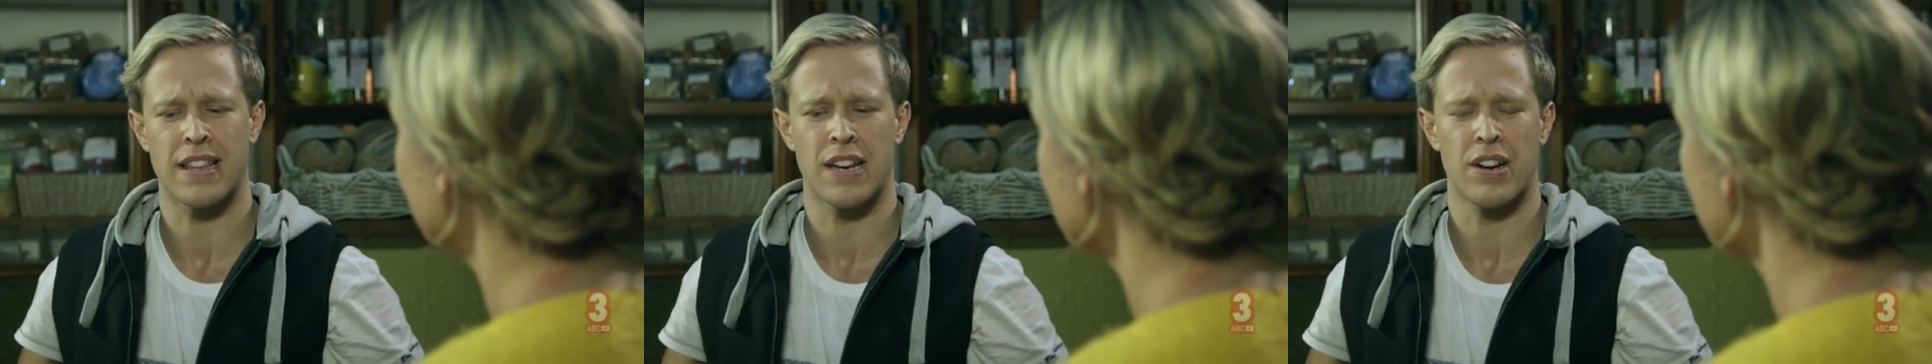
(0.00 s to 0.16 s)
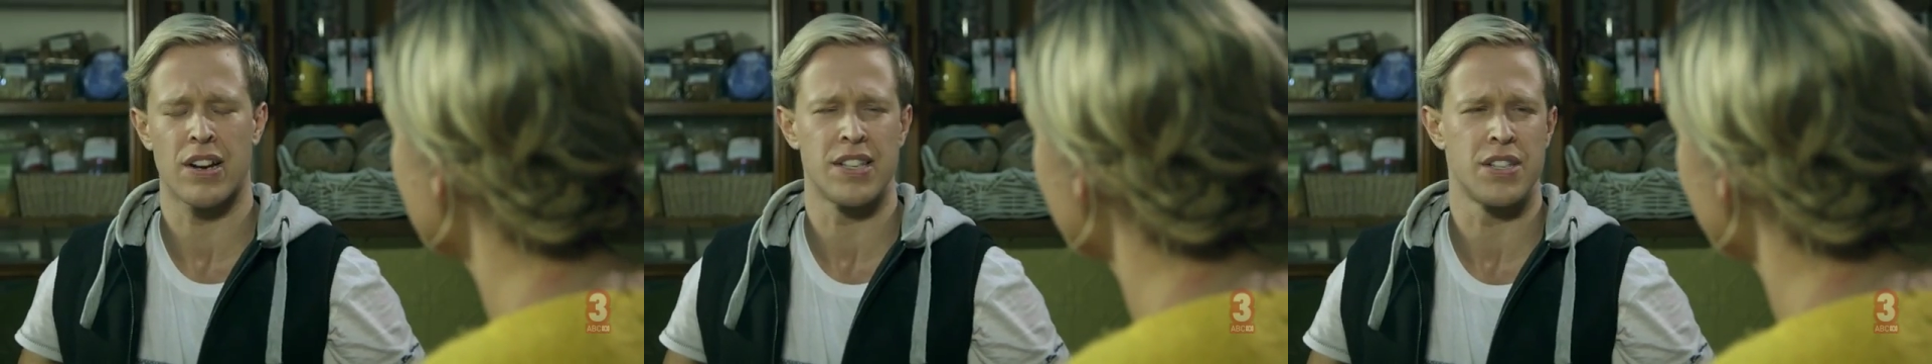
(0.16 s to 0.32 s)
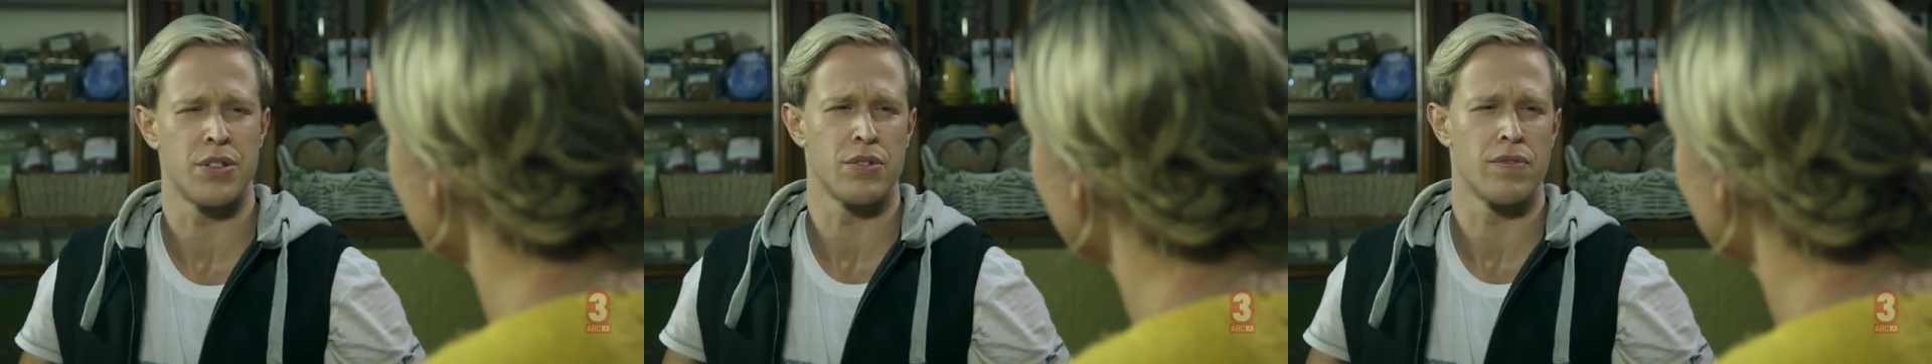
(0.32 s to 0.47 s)
that
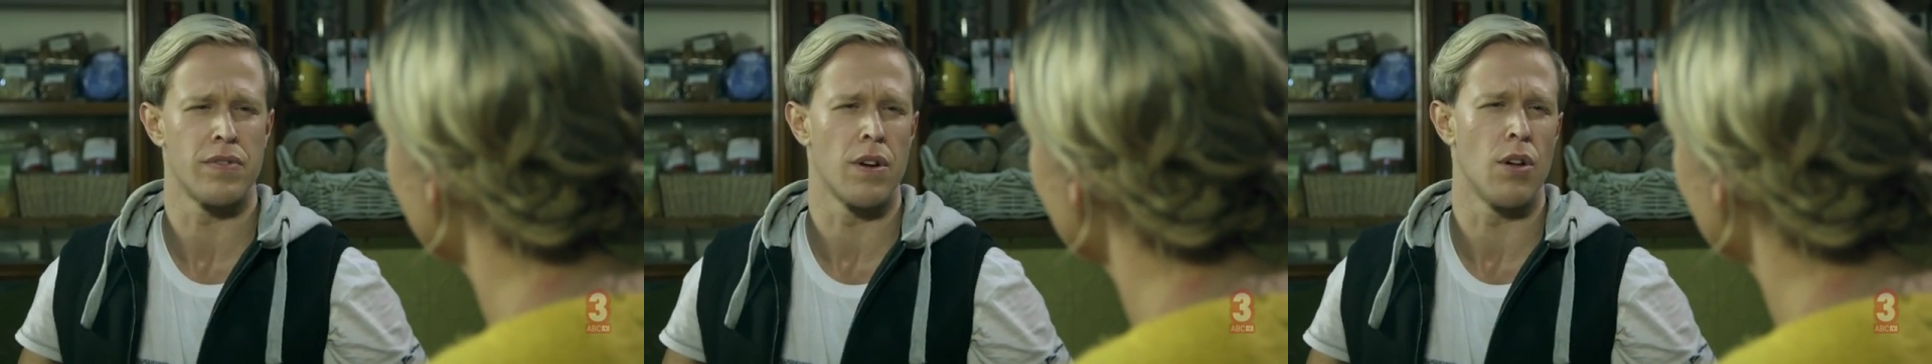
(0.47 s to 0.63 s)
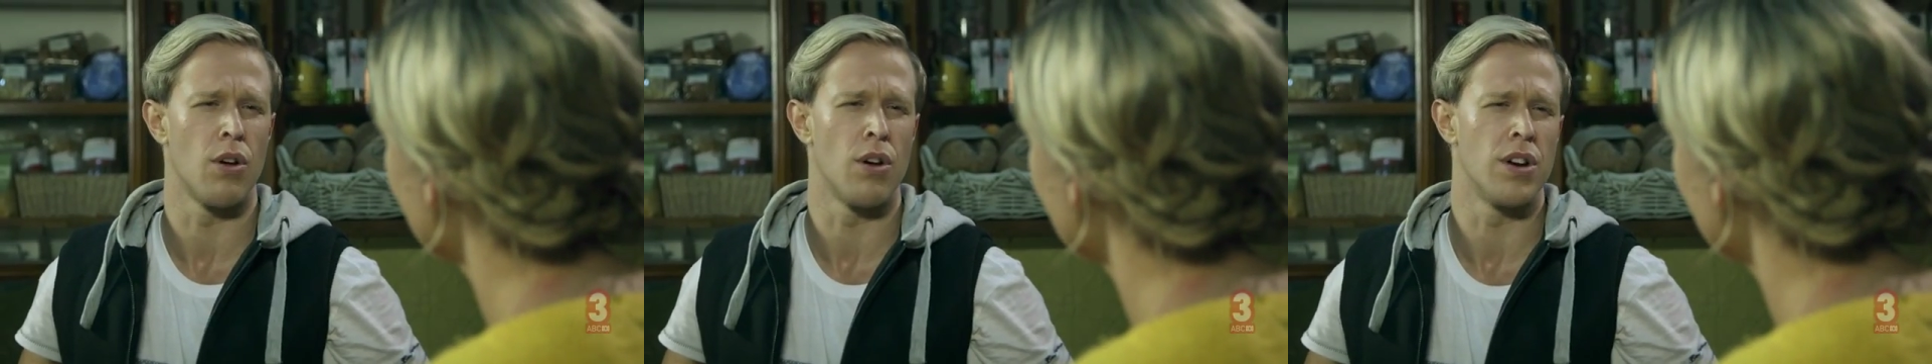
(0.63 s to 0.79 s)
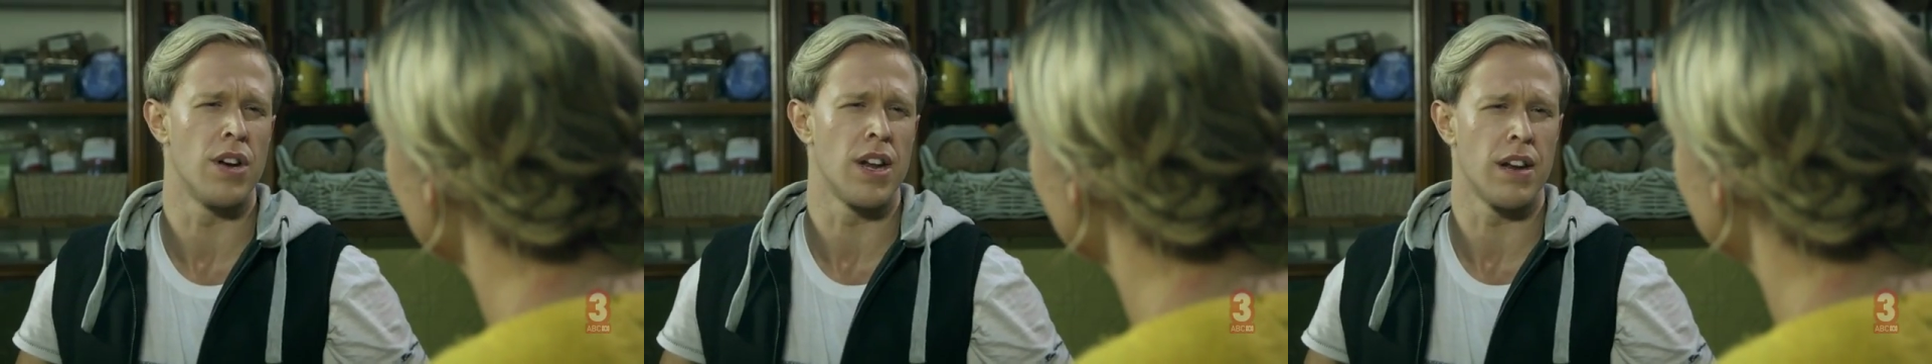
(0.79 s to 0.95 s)
idea of
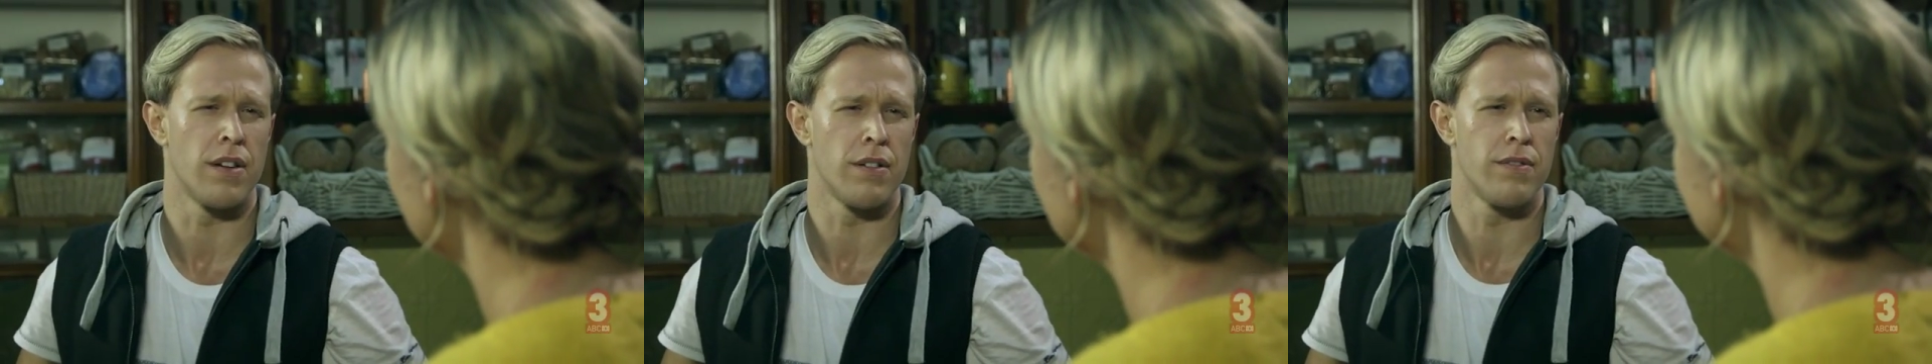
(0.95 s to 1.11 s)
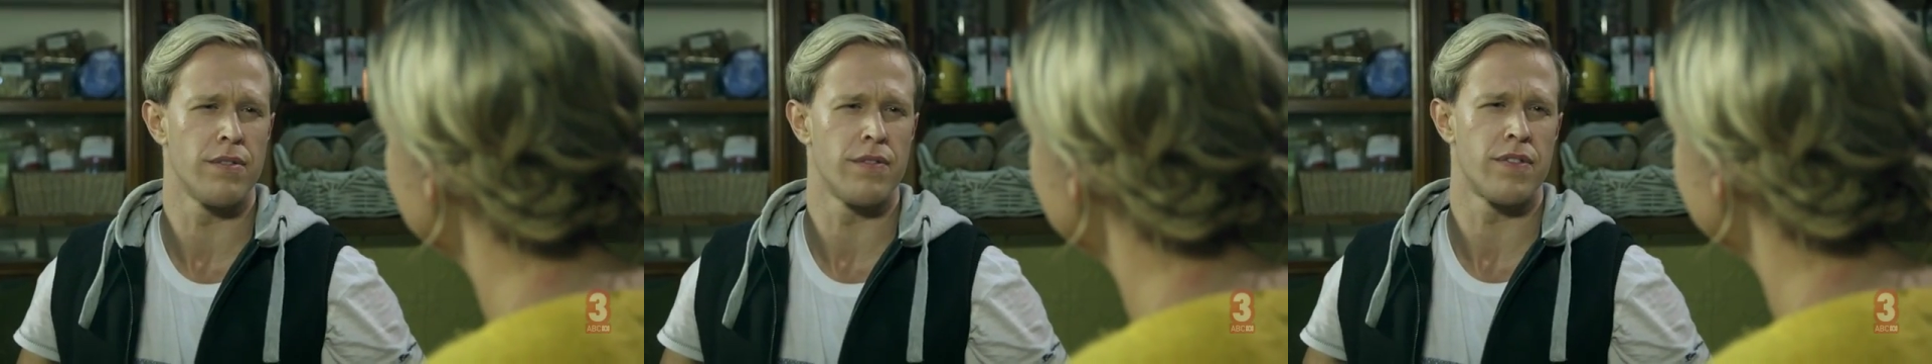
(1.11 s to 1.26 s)
learning